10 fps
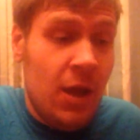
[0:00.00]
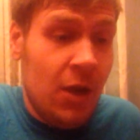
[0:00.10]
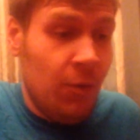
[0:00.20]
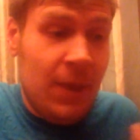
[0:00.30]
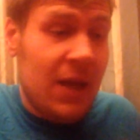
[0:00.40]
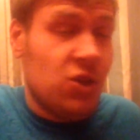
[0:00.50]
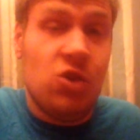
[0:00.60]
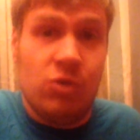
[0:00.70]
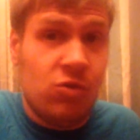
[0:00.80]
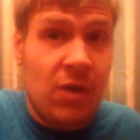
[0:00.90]
you know, that
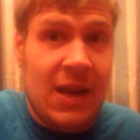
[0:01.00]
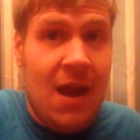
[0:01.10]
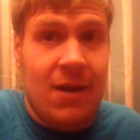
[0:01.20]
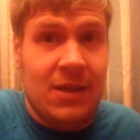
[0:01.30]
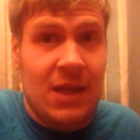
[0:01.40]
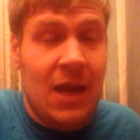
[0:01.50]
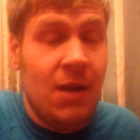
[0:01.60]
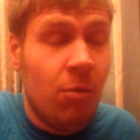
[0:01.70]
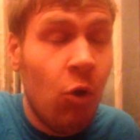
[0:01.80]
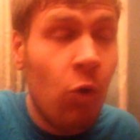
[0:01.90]
shows great character,
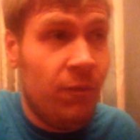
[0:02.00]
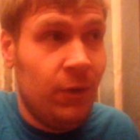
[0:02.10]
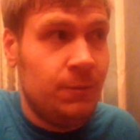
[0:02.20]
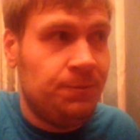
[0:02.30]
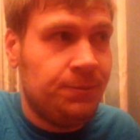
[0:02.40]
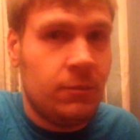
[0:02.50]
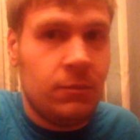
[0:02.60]
and I'm hopeful